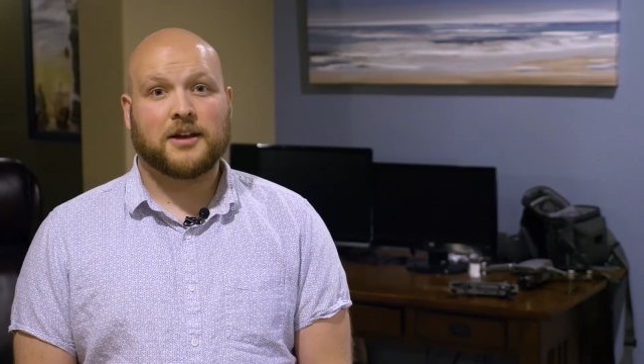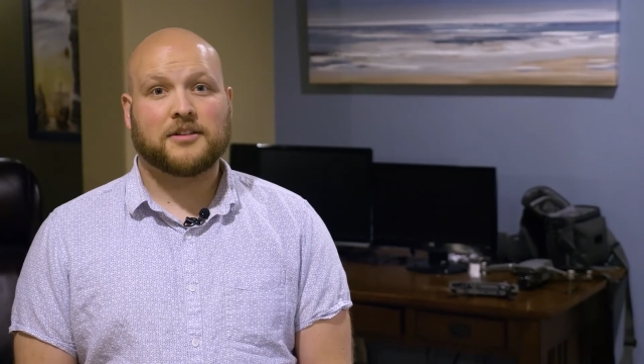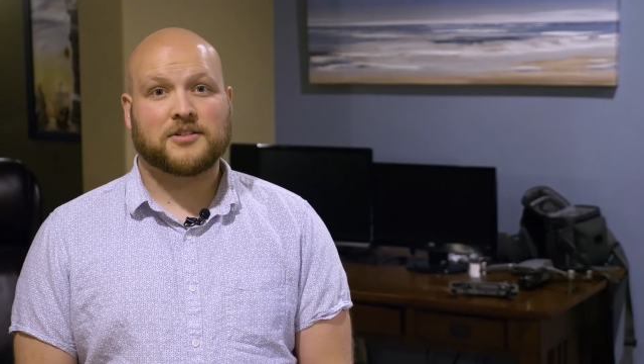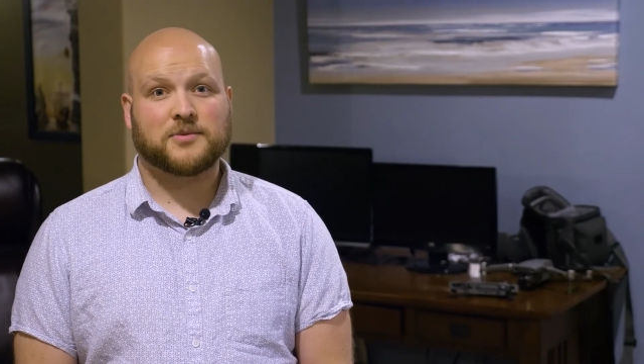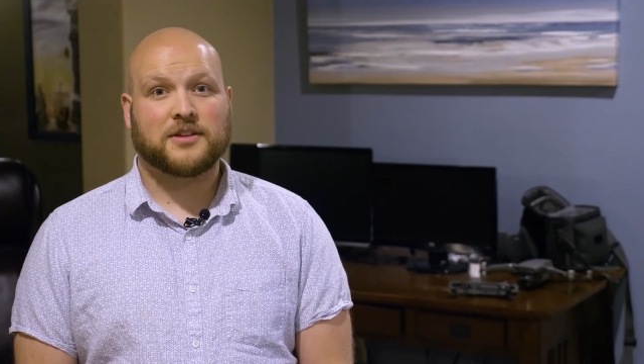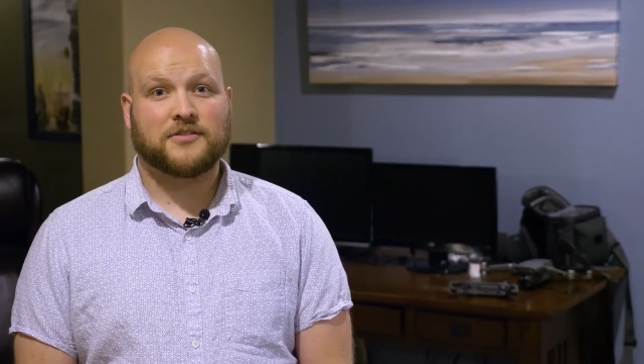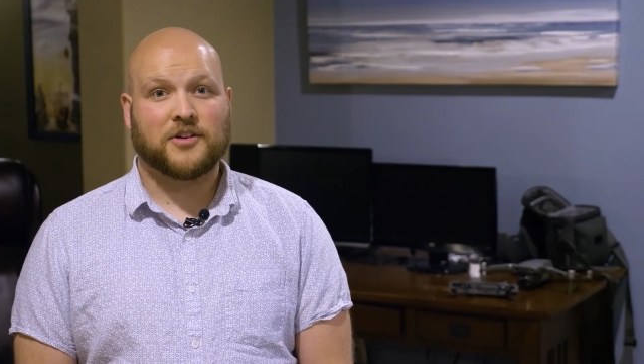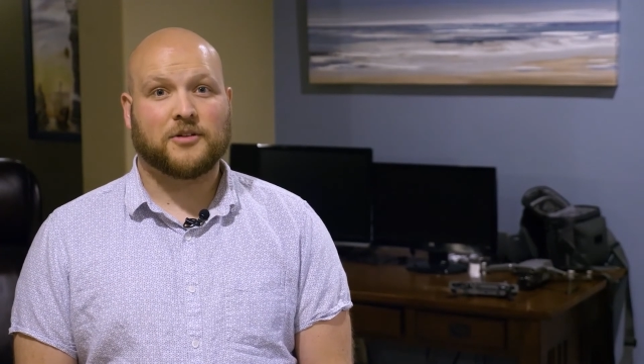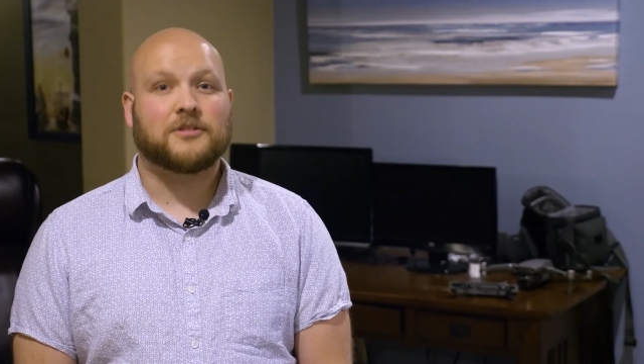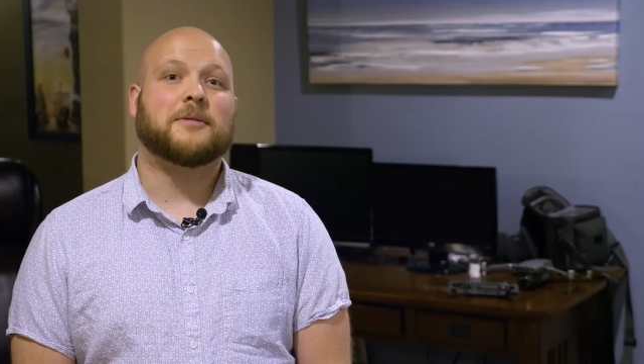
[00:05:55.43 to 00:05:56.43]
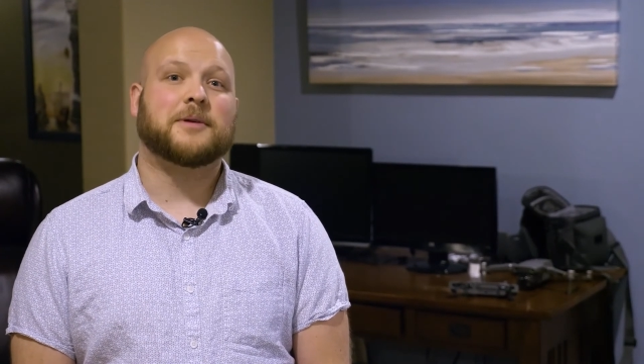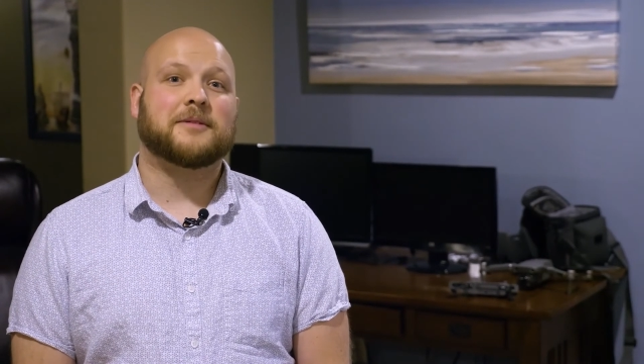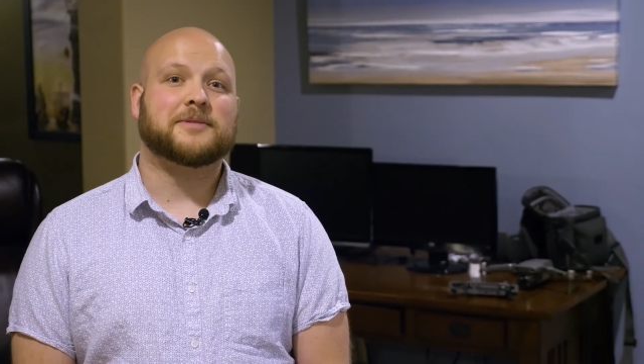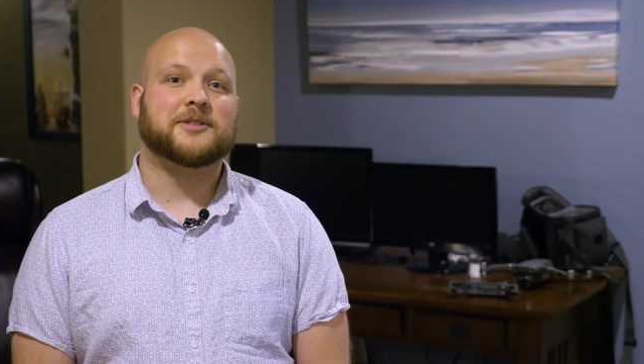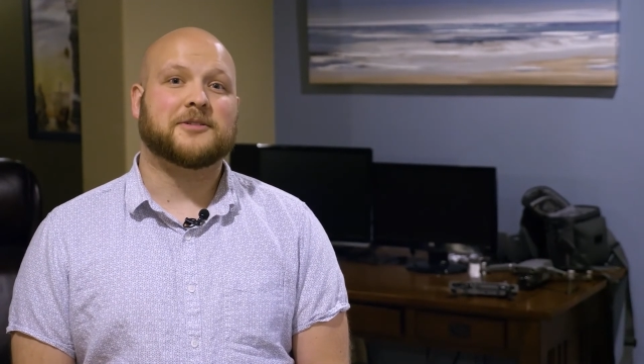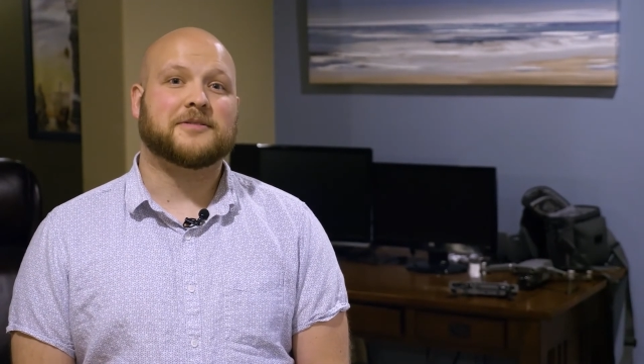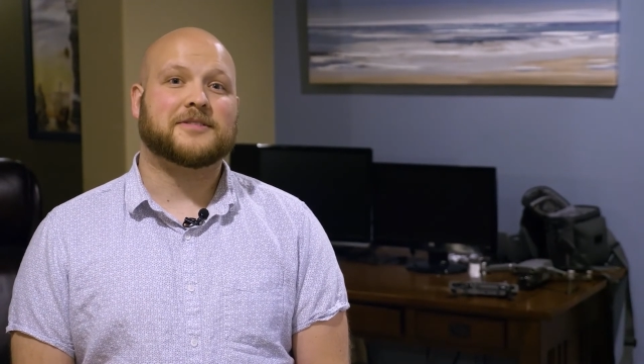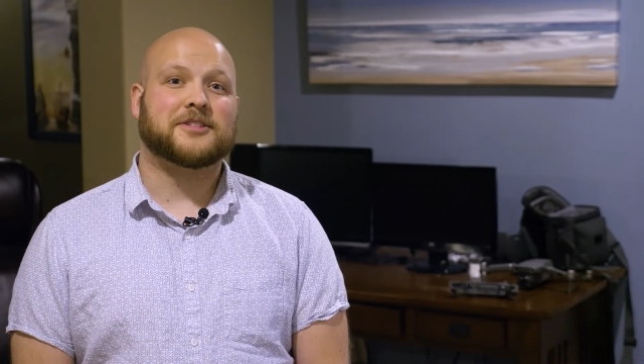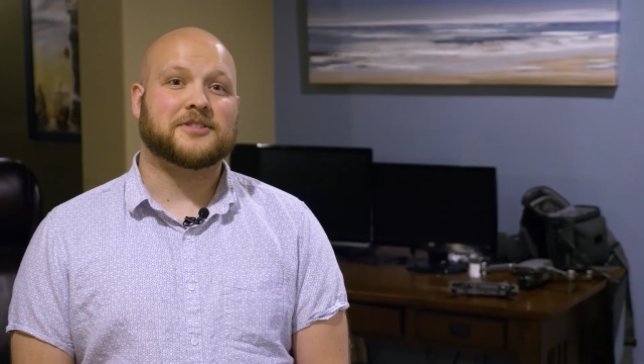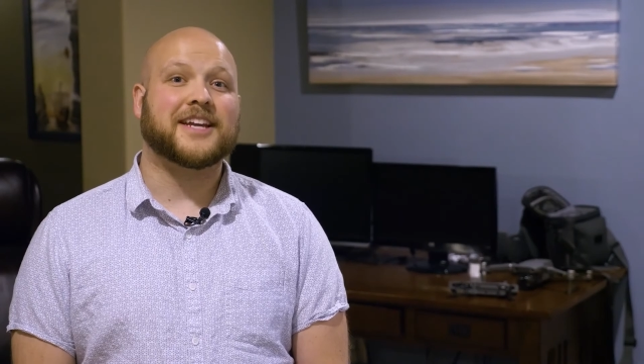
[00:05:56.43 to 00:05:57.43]
others with your phone coming up soon.
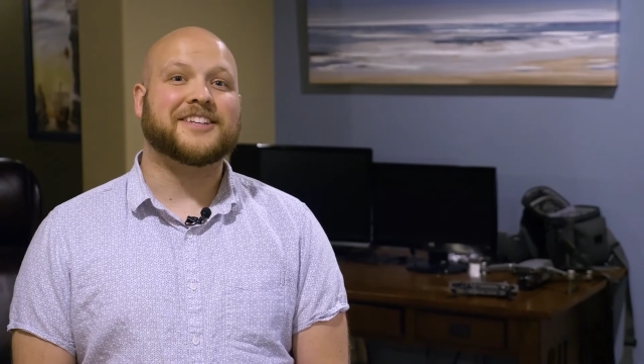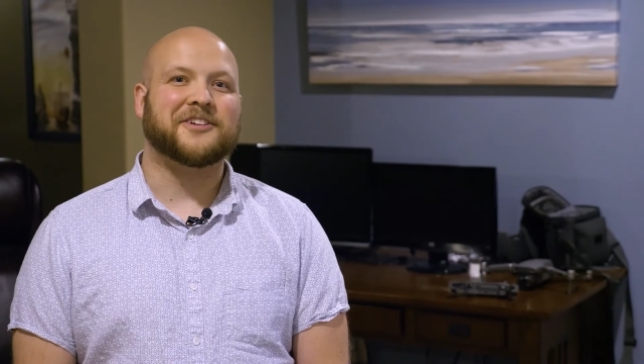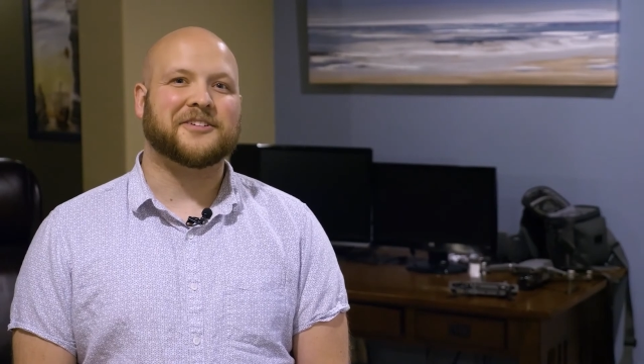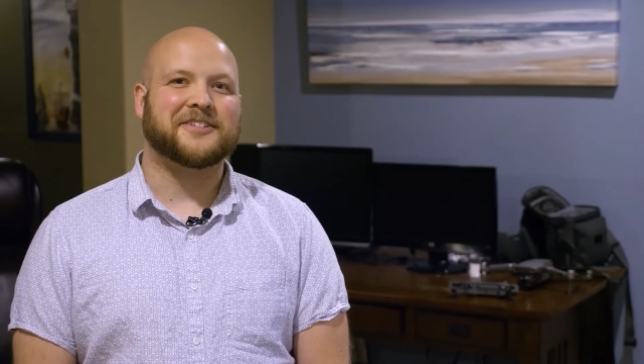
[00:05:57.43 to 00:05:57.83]
So stay tuned.